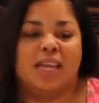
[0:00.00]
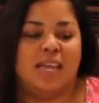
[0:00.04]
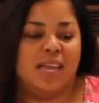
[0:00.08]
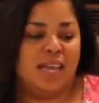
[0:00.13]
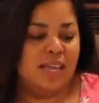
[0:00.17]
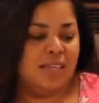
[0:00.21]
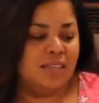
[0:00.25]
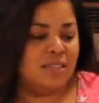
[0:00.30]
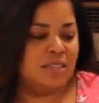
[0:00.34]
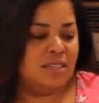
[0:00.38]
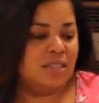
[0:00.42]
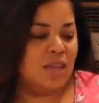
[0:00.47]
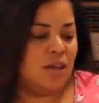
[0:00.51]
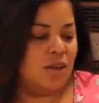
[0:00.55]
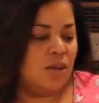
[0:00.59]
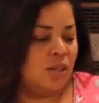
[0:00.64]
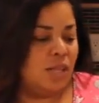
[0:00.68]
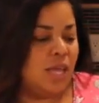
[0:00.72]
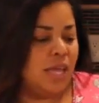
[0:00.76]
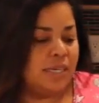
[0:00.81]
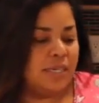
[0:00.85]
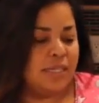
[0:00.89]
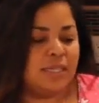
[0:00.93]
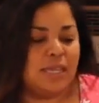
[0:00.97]
And so a
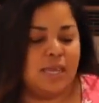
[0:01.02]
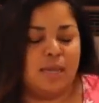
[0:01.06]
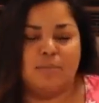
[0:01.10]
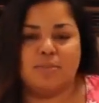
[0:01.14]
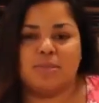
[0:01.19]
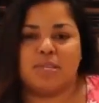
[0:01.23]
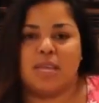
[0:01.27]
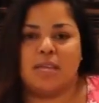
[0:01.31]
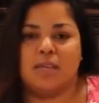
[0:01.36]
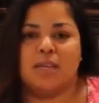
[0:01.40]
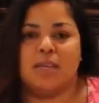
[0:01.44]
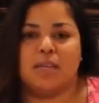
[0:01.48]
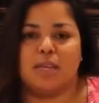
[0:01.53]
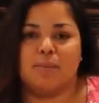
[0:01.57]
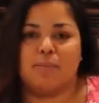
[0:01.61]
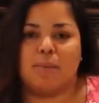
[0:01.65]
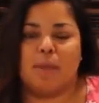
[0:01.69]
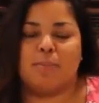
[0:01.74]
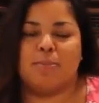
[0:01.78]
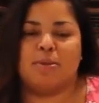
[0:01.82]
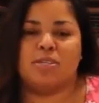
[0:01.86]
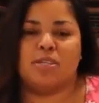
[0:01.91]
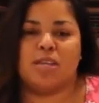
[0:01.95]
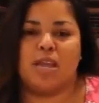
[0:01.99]
lot of times I cook in
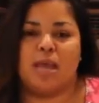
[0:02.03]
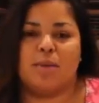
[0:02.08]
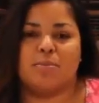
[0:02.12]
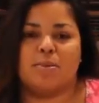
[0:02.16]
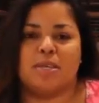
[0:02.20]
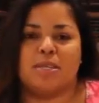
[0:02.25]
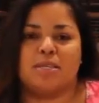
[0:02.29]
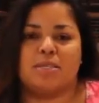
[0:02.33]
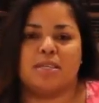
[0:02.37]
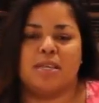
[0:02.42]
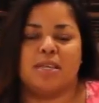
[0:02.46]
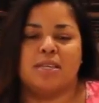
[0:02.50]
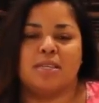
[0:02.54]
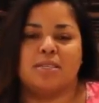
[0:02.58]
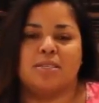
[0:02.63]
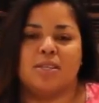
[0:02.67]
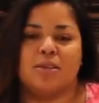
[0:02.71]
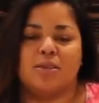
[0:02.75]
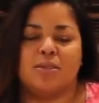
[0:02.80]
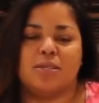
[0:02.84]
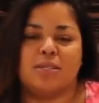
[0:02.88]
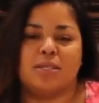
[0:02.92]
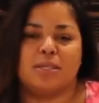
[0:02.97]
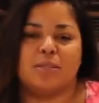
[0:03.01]
my pajamas.
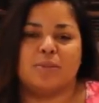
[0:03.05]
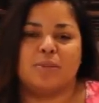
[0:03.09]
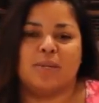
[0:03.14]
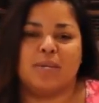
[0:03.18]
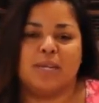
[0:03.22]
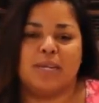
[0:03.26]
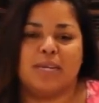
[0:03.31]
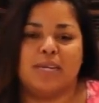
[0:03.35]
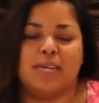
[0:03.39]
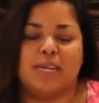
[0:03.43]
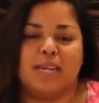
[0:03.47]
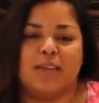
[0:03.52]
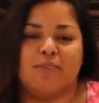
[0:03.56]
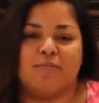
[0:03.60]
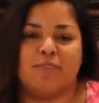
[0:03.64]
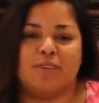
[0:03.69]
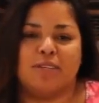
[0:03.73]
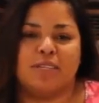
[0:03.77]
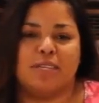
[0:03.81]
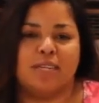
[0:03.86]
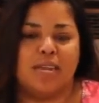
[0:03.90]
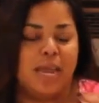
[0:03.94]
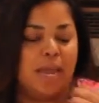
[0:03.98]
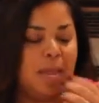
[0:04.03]
So this is what you're going to get
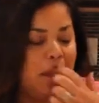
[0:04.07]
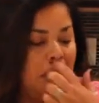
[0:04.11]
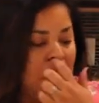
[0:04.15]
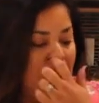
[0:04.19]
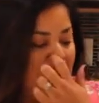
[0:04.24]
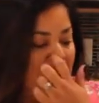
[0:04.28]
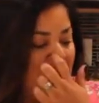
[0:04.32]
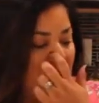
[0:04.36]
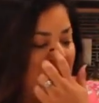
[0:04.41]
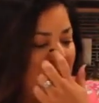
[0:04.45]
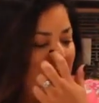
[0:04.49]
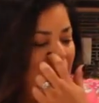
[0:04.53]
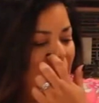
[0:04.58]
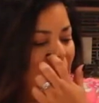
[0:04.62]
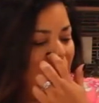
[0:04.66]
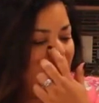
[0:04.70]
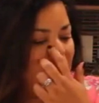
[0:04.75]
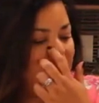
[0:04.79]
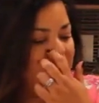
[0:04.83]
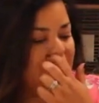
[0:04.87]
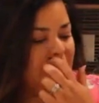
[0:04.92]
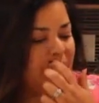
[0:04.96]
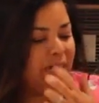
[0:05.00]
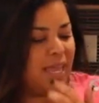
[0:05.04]
for today.
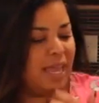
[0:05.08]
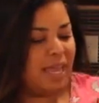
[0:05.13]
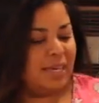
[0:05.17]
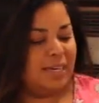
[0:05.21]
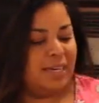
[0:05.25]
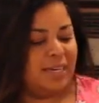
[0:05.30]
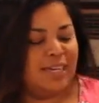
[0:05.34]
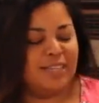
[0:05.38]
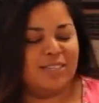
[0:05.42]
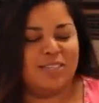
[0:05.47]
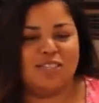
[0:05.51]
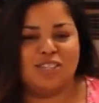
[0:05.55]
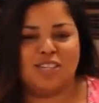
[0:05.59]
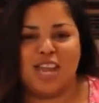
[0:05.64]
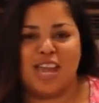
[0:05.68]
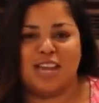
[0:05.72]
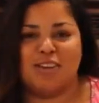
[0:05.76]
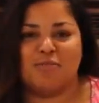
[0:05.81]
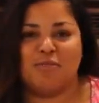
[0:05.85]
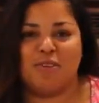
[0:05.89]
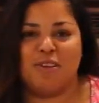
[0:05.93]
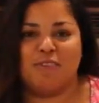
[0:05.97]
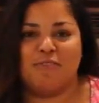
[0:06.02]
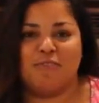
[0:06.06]
Once again, it's
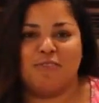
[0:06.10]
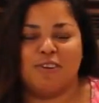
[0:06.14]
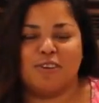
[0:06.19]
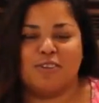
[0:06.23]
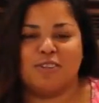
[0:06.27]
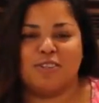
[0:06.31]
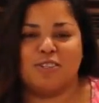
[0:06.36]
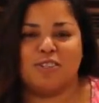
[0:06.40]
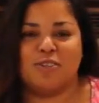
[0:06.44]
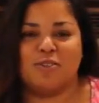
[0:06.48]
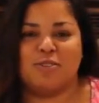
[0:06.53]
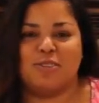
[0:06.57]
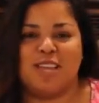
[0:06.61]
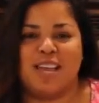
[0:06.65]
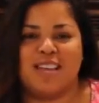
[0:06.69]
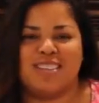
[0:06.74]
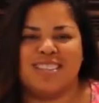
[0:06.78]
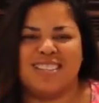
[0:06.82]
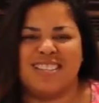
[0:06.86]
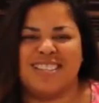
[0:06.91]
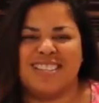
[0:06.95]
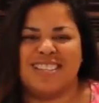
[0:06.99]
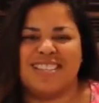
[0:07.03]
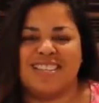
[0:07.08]
January 1st,
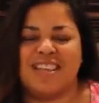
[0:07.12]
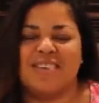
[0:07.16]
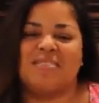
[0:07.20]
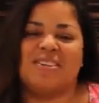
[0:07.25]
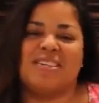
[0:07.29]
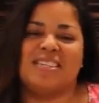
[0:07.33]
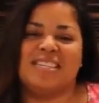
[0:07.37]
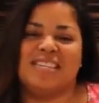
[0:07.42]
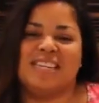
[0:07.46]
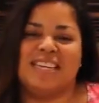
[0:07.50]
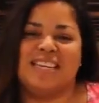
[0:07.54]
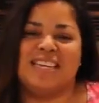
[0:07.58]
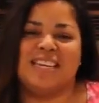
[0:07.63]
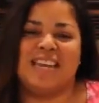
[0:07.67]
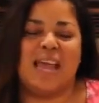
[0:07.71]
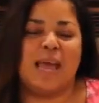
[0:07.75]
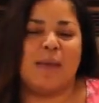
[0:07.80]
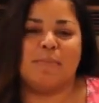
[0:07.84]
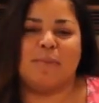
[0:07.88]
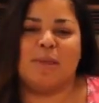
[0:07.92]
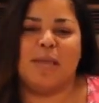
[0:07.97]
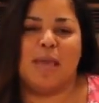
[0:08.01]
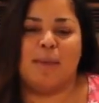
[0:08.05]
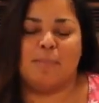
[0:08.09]
2017.
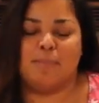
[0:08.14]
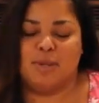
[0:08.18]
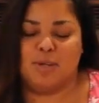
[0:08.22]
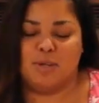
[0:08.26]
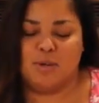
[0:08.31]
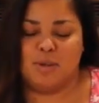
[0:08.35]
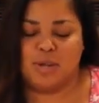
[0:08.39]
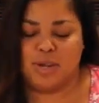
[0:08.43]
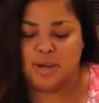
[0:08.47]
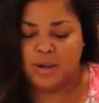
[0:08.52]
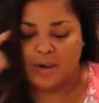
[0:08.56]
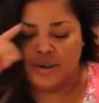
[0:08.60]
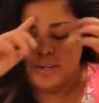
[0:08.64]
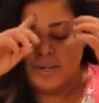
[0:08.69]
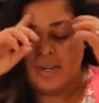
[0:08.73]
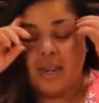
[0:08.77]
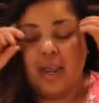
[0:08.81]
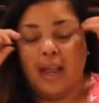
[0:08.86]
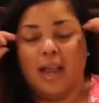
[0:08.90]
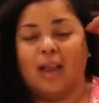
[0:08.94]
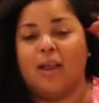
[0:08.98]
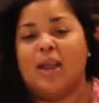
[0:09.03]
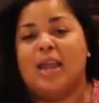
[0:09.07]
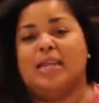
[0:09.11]
Happy New Year.
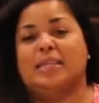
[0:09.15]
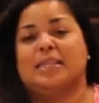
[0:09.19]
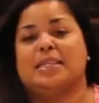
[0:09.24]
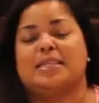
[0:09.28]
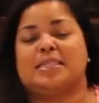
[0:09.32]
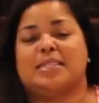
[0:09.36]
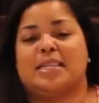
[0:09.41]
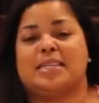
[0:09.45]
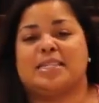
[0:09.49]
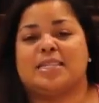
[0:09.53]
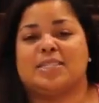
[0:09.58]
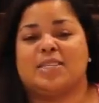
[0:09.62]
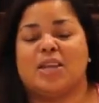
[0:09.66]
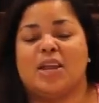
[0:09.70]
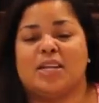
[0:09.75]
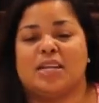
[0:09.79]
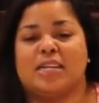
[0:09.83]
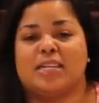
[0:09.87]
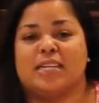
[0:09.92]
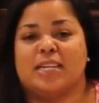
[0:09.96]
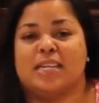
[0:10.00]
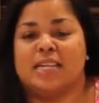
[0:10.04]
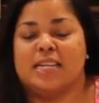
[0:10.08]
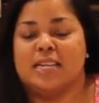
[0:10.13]
All right, let's get
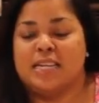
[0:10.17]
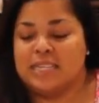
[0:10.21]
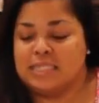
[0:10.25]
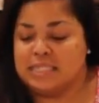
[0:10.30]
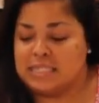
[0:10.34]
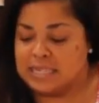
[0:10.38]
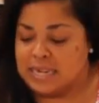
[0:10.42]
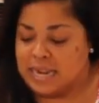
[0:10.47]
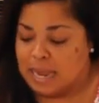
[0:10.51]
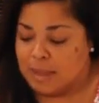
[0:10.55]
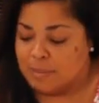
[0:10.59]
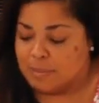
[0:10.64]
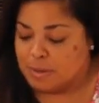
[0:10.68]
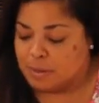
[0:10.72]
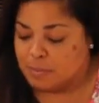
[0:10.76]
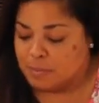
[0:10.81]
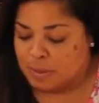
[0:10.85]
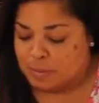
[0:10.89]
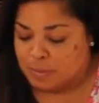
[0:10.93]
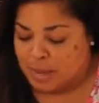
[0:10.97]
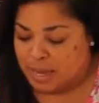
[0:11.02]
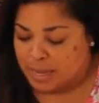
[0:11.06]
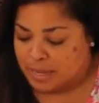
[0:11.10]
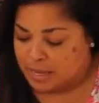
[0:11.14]
started. Today I'm going to
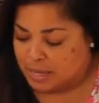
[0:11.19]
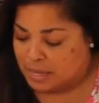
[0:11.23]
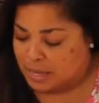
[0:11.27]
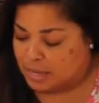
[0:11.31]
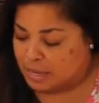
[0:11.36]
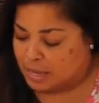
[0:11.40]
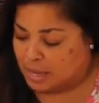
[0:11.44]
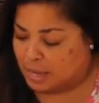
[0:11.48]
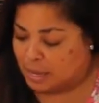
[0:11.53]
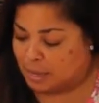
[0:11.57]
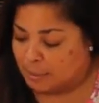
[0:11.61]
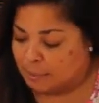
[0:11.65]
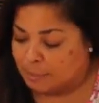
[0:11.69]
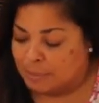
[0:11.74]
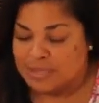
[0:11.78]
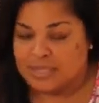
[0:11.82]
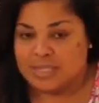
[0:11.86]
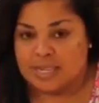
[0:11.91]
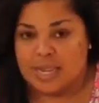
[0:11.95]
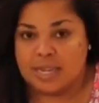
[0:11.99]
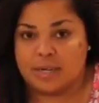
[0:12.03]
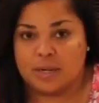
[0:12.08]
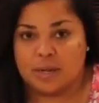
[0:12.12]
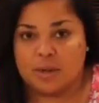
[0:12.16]
be making
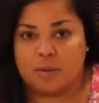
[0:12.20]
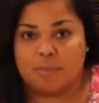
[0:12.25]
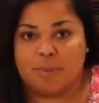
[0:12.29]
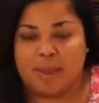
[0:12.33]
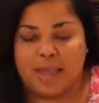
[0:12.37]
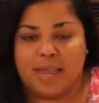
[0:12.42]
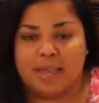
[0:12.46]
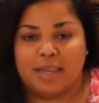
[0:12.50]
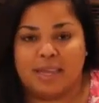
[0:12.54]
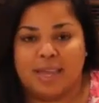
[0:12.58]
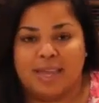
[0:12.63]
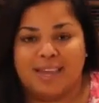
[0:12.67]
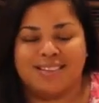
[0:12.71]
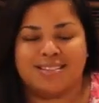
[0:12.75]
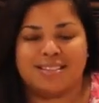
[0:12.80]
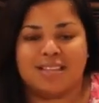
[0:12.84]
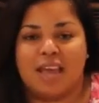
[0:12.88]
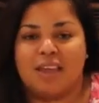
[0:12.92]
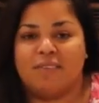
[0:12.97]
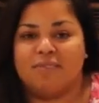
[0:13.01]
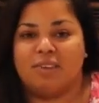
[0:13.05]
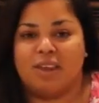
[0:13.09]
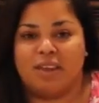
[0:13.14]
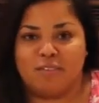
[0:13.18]
potato pancakes.
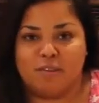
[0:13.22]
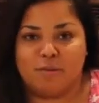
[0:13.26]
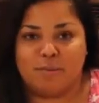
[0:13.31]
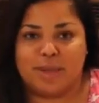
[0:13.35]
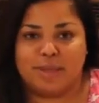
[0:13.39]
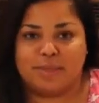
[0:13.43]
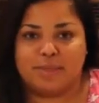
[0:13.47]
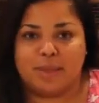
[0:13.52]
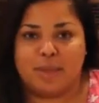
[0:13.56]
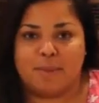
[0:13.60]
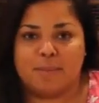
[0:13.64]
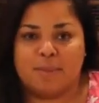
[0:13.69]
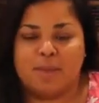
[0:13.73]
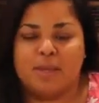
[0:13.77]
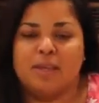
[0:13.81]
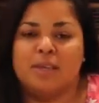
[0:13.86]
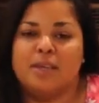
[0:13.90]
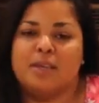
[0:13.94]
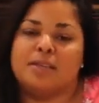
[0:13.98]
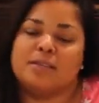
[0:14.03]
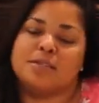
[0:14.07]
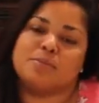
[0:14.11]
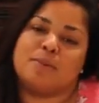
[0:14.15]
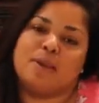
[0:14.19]
I've never made them.
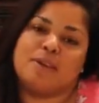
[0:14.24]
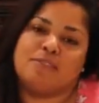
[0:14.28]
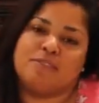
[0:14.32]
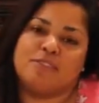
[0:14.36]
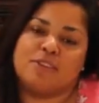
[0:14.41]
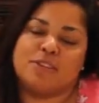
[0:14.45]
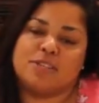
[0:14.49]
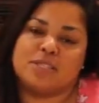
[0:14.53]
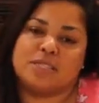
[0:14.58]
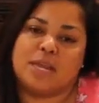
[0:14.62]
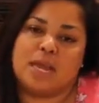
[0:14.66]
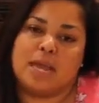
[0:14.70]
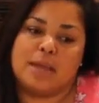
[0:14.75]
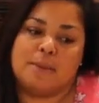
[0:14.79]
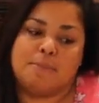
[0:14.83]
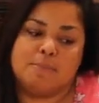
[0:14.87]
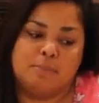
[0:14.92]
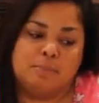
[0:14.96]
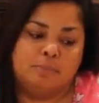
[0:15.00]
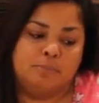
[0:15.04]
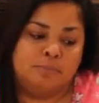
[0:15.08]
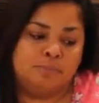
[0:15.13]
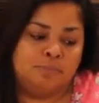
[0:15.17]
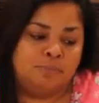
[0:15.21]
It's my first
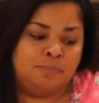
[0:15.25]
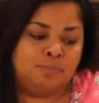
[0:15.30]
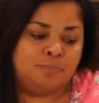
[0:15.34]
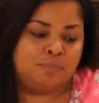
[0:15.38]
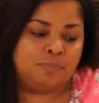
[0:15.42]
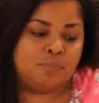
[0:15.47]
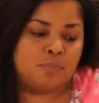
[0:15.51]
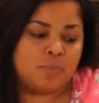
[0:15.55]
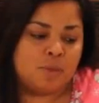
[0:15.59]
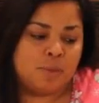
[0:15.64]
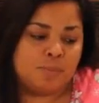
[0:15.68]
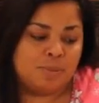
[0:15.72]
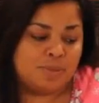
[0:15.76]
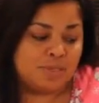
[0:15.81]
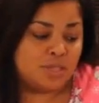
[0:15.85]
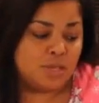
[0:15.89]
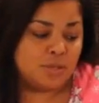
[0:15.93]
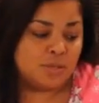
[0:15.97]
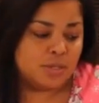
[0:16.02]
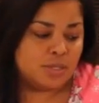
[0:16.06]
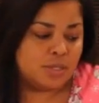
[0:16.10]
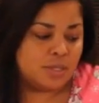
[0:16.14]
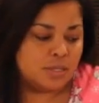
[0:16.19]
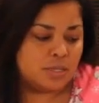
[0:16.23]
time.
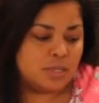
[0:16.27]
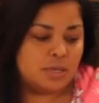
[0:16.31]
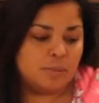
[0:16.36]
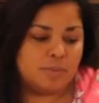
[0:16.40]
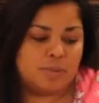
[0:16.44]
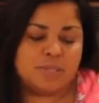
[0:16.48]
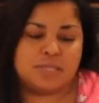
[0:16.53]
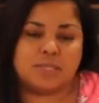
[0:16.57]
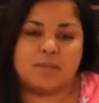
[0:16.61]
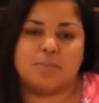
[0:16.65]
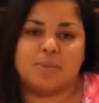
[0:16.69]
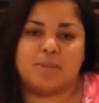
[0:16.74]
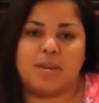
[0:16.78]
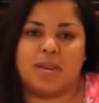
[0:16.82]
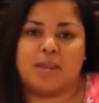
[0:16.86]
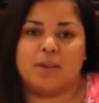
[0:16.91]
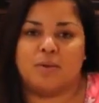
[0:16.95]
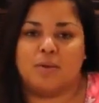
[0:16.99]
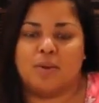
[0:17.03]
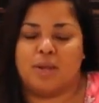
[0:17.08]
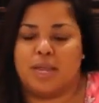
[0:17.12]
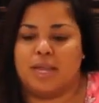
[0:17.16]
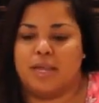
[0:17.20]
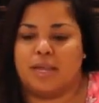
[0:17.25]
So this is going to be something I
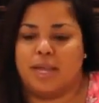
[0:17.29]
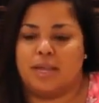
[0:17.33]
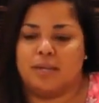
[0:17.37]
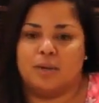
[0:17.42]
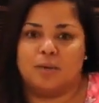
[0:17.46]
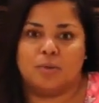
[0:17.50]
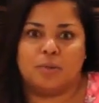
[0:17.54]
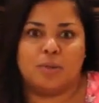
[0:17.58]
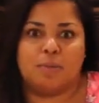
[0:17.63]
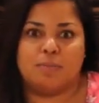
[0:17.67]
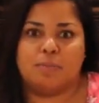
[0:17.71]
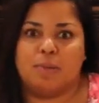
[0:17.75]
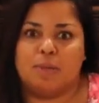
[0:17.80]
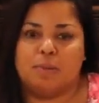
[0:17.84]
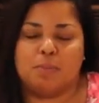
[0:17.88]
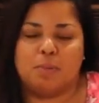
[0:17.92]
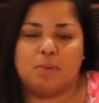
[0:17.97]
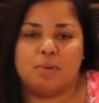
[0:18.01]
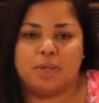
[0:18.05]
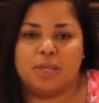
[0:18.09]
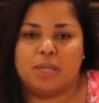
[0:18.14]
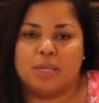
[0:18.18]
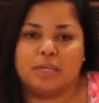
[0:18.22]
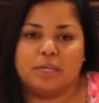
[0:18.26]
create. I know that
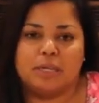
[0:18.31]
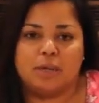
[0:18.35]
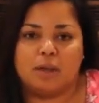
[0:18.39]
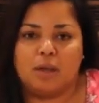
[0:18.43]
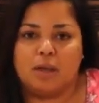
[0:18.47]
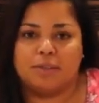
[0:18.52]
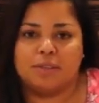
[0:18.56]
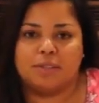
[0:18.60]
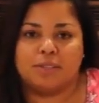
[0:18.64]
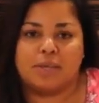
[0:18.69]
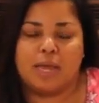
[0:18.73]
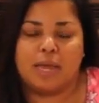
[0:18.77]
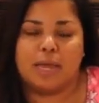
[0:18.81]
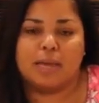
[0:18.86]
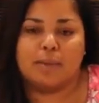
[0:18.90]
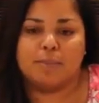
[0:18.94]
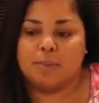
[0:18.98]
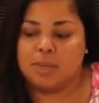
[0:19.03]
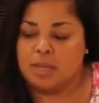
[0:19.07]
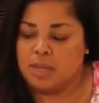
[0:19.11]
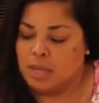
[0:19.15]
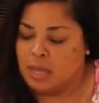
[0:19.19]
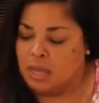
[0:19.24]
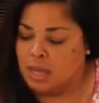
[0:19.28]
people eat it all the
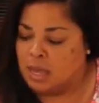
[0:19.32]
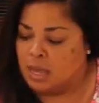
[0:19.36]
time.